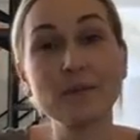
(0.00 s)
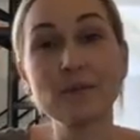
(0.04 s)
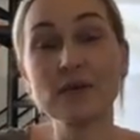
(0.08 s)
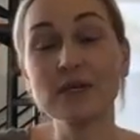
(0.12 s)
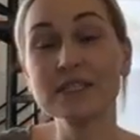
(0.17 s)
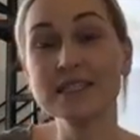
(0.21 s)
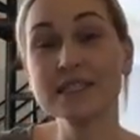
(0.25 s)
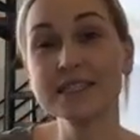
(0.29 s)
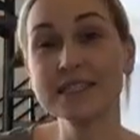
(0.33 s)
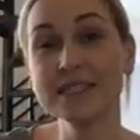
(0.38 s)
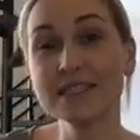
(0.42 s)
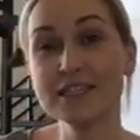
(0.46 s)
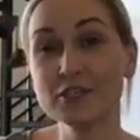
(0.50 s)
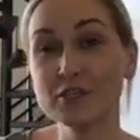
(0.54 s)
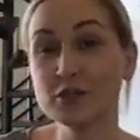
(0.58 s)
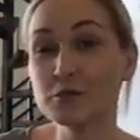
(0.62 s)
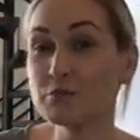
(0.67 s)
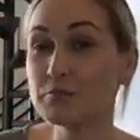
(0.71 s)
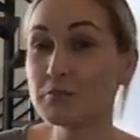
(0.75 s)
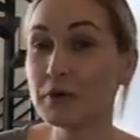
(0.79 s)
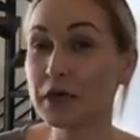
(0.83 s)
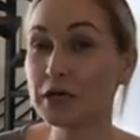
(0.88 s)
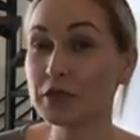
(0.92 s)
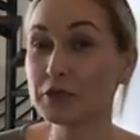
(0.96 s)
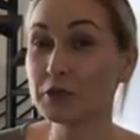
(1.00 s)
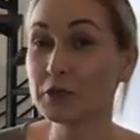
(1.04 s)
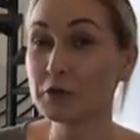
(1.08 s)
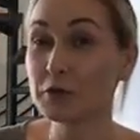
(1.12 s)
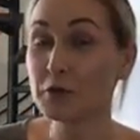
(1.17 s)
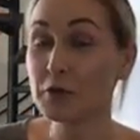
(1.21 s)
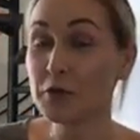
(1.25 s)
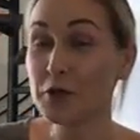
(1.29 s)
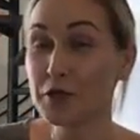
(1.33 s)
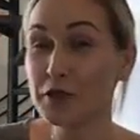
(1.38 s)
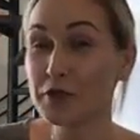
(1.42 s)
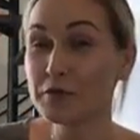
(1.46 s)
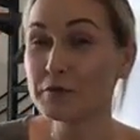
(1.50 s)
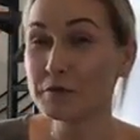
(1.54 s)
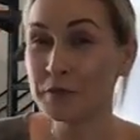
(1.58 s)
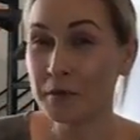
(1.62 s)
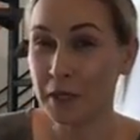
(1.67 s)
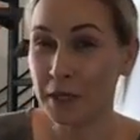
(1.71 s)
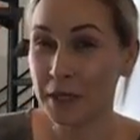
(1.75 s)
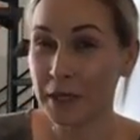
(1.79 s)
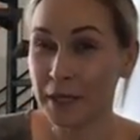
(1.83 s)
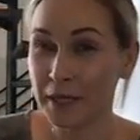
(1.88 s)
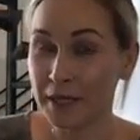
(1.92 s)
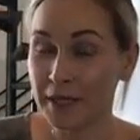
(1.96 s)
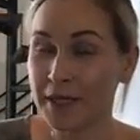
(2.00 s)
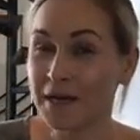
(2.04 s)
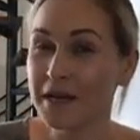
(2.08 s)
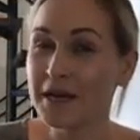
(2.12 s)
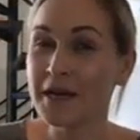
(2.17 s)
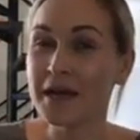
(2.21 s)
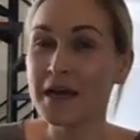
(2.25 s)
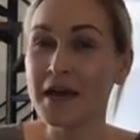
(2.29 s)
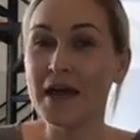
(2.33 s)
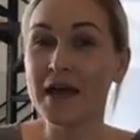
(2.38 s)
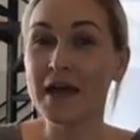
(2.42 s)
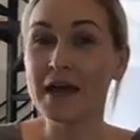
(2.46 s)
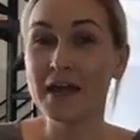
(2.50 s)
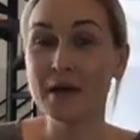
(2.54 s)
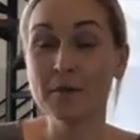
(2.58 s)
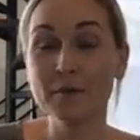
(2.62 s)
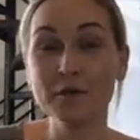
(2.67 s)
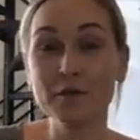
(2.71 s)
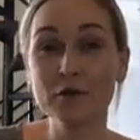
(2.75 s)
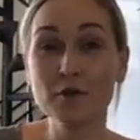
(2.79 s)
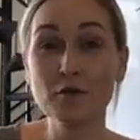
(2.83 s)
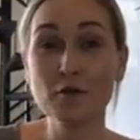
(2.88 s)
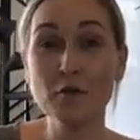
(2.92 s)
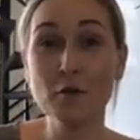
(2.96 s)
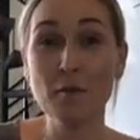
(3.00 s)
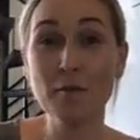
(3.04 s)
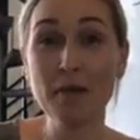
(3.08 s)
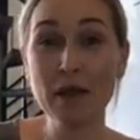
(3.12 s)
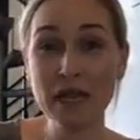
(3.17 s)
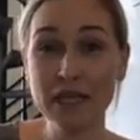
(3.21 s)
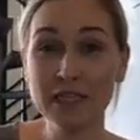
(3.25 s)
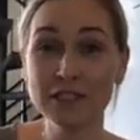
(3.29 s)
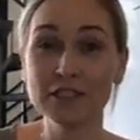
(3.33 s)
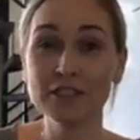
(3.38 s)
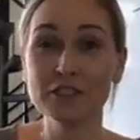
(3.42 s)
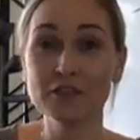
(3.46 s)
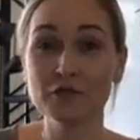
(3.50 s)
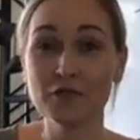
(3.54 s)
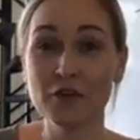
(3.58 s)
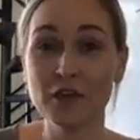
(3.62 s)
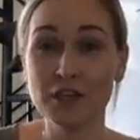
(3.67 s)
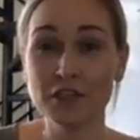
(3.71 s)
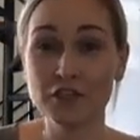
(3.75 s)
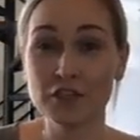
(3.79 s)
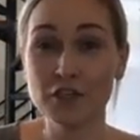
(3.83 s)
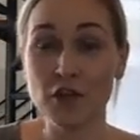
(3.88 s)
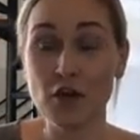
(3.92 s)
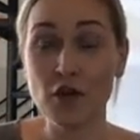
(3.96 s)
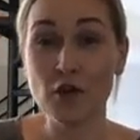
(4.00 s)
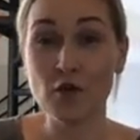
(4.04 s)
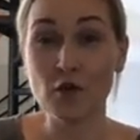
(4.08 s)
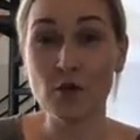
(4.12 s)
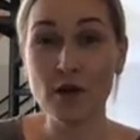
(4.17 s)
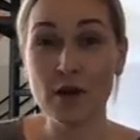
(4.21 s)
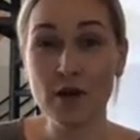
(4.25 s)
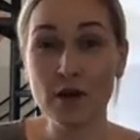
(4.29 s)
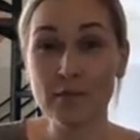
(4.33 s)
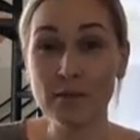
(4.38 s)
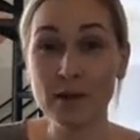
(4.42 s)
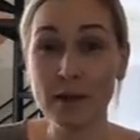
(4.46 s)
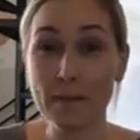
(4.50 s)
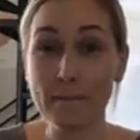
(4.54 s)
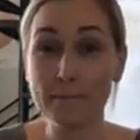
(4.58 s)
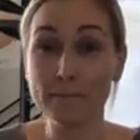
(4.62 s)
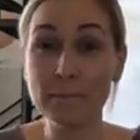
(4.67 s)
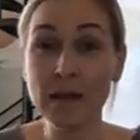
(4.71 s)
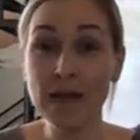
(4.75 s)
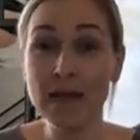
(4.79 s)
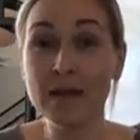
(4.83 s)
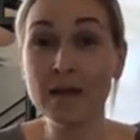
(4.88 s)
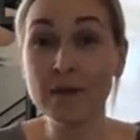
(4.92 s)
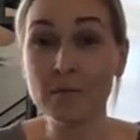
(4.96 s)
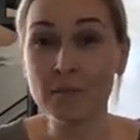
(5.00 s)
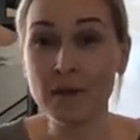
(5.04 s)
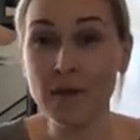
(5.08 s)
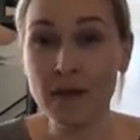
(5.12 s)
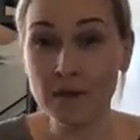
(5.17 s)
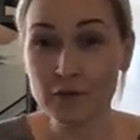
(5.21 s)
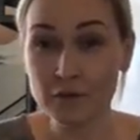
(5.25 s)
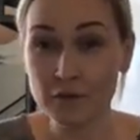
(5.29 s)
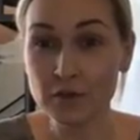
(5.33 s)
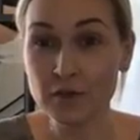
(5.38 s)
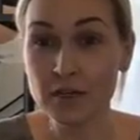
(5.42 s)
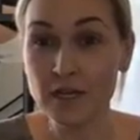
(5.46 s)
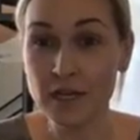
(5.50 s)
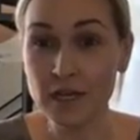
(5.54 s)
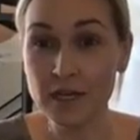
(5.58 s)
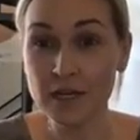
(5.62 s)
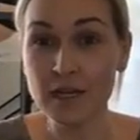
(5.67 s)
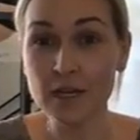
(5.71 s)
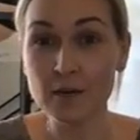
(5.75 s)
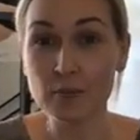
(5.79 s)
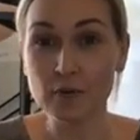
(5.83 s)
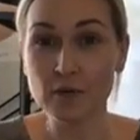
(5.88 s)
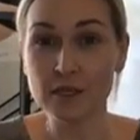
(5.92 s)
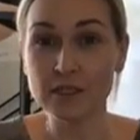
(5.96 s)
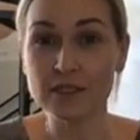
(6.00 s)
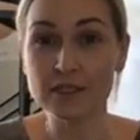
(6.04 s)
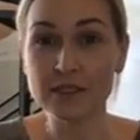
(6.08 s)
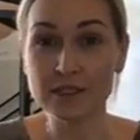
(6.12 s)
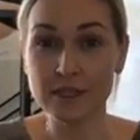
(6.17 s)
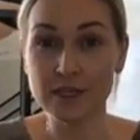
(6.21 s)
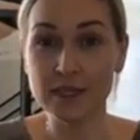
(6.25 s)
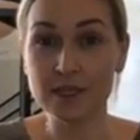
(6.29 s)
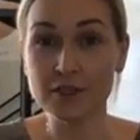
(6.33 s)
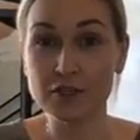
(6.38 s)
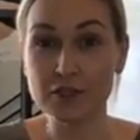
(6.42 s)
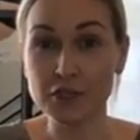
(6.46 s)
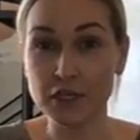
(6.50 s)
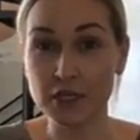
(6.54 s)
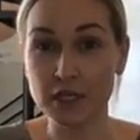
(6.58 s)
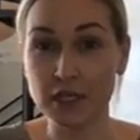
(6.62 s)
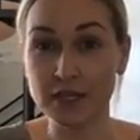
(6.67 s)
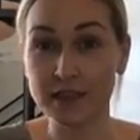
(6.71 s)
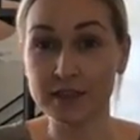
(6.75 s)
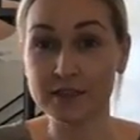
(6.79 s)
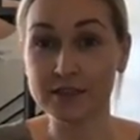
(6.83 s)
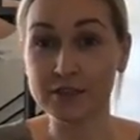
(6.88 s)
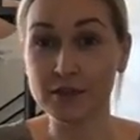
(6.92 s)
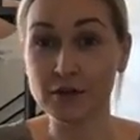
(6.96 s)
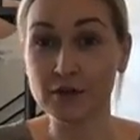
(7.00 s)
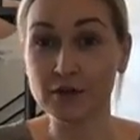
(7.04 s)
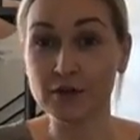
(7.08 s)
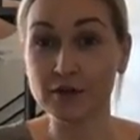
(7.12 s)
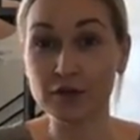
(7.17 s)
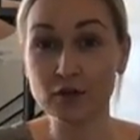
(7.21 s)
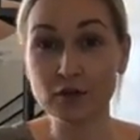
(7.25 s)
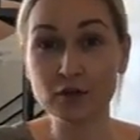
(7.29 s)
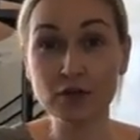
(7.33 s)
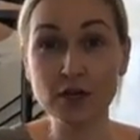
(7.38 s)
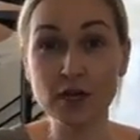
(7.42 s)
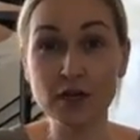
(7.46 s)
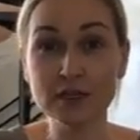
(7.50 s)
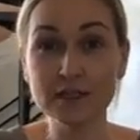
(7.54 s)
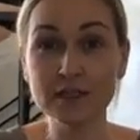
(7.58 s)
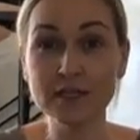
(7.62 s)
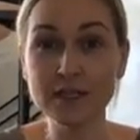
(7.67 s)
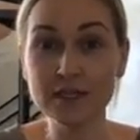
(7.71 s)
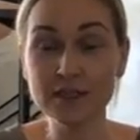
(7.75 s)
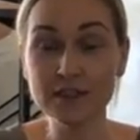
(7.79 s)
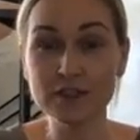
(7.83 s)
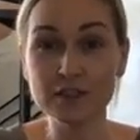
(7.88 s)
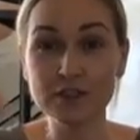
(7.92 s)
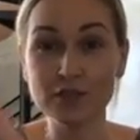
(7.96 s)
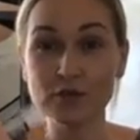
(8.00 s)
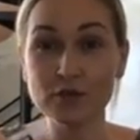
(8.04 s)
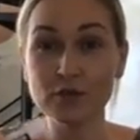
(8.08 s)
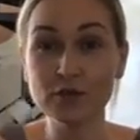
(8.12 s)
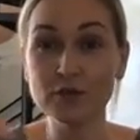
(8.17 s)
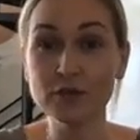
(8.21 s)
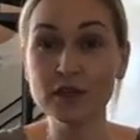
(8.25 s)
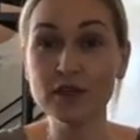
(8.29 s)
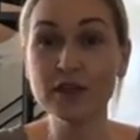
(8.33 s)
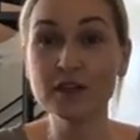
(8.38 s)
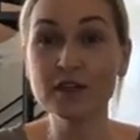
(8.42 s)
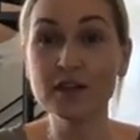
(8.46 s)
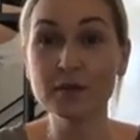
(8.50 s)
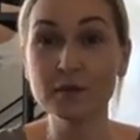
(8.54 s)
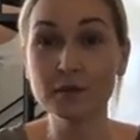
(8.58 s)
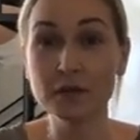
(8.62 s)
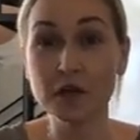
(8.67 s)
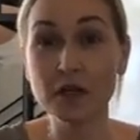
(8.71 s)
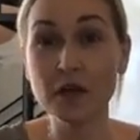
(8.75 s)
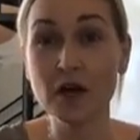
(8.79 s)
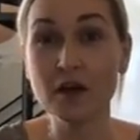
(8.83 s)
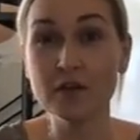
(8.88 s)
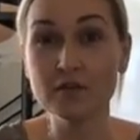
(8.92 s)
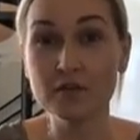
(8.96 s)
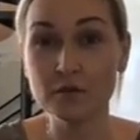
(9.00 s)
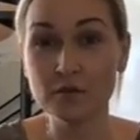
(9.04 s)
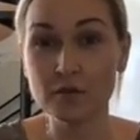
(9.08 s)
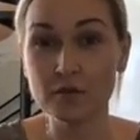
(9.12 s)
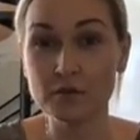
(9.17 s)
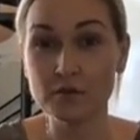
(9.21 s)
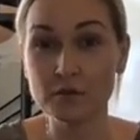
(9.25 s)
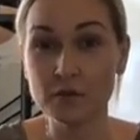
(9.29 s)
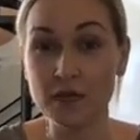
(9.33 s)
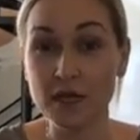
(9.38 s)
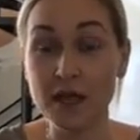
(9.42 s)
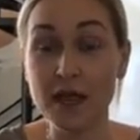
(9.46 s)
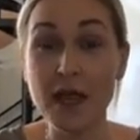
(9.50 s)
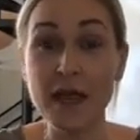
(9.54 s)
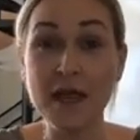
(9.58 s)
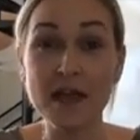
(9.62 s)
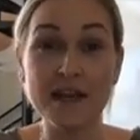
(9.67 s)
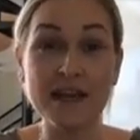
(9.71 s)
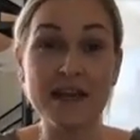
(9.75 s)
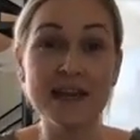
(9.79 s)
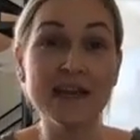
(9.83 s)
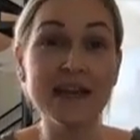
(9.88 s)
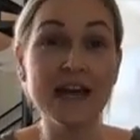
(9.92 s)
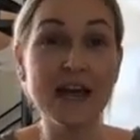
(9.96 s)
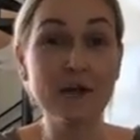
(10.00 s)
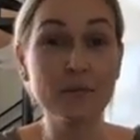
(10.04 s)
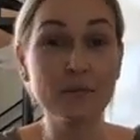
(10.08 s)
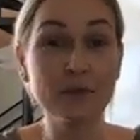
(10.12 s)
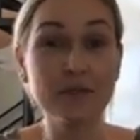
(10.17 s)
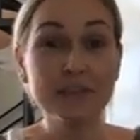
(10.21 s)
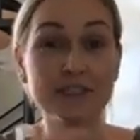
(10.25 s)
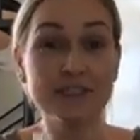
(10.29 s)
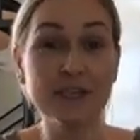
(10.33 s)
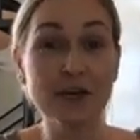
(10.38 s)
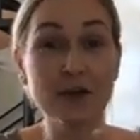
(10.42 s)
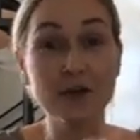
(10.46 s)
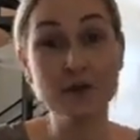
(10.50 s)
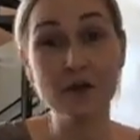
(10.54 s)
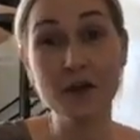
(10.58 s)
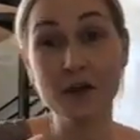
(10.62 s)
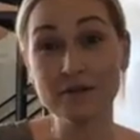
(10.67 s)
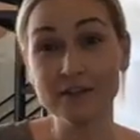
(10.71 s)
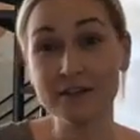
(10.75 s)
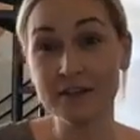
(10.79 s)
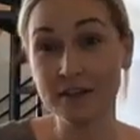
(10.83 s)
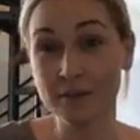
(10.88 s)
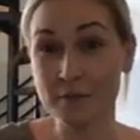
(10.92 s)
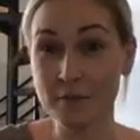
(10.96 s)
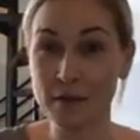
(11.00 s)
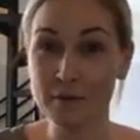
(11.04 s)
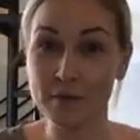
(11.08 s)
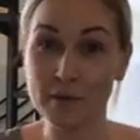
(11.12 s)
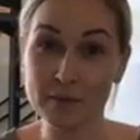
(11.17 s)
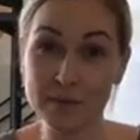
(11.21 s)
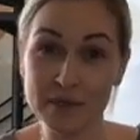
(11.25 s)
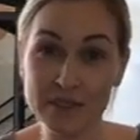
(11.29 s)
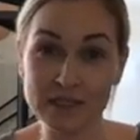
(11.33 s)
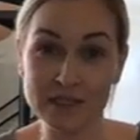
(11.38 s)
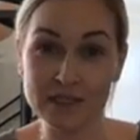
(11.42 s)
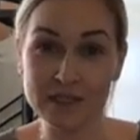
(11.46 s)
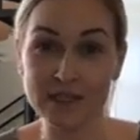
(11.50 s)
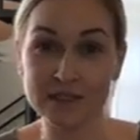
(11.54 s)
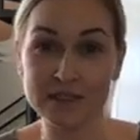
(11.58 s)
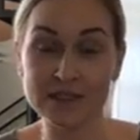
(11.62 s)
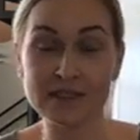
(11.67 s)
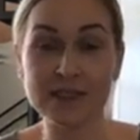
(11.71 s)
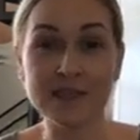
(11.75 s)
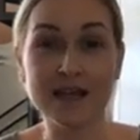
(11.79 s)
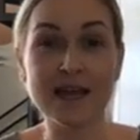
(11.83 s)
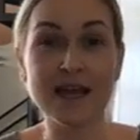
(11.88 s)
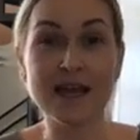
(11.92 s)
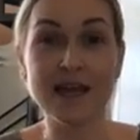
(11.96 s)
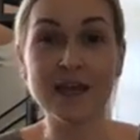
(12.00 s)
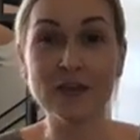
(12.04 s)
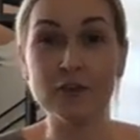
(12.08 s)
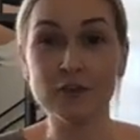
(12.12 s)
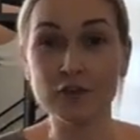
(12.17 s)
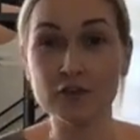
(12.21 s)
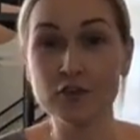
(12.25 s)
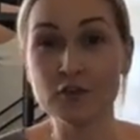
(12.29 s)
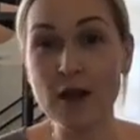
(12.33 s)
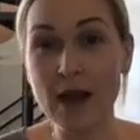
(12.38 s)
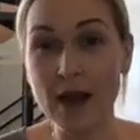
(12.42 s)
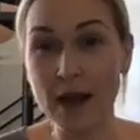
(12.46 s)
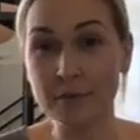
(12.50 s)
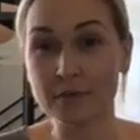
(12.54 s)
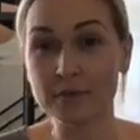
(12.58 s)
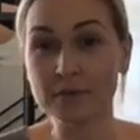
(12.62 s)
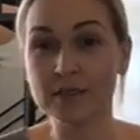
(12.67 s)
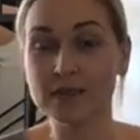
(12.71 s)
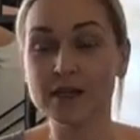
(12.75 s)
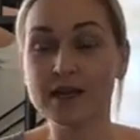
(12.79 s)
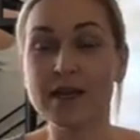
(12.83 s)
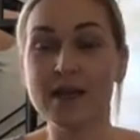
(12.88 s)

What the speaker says: presentation binder with me and I'm going to do a bait and switch where I'm like, bam, now you're in a presentation. So you're locked in because you agreed to come to coffee with me. Now I'm going to tell you everything about my business and you're trapped.